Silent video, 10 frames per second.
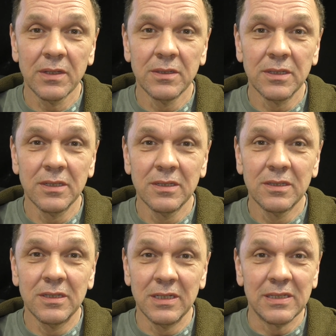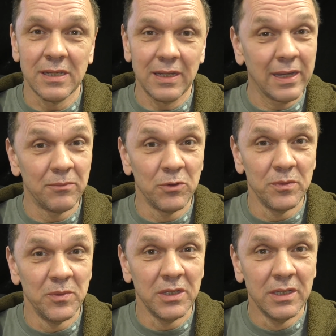I didn't take the camera
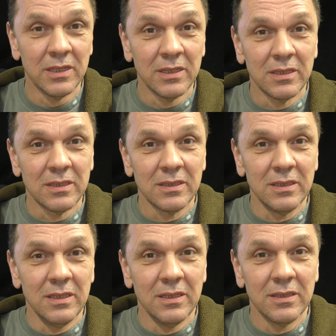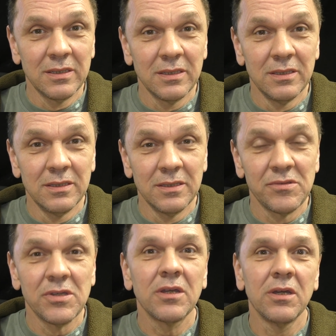with me. Yeah, it
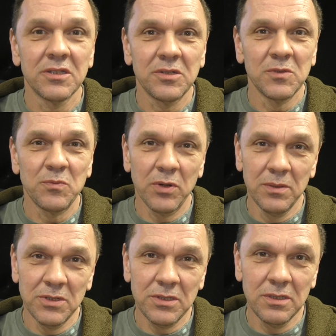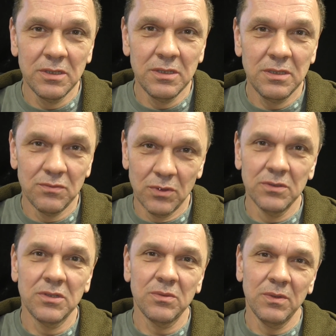was at customers' premises,
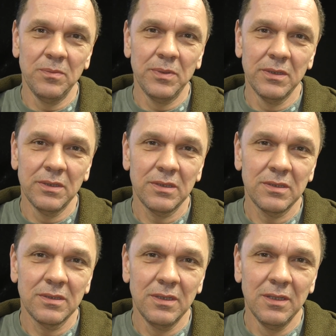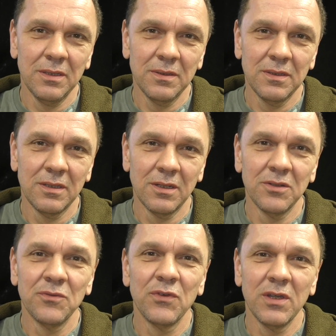road sweepers, yeah,
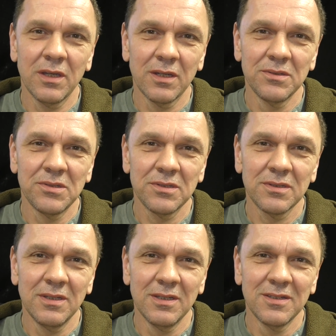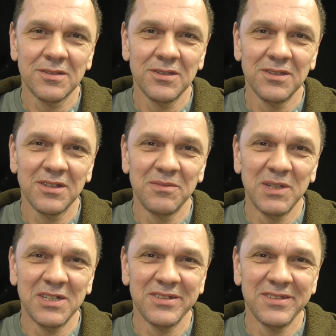Ivecos, yeah, so you can
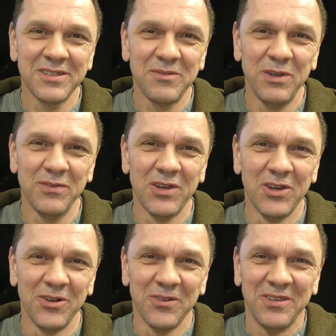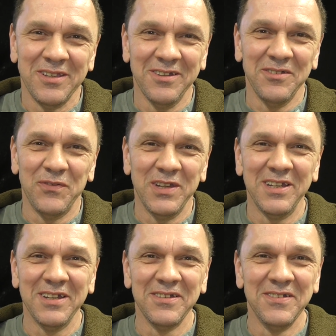imagine it's a bit of a horror
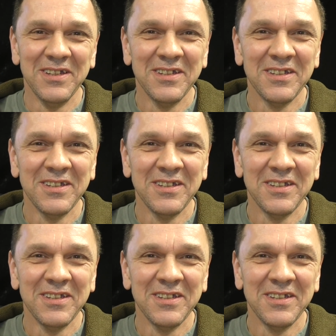Iveco.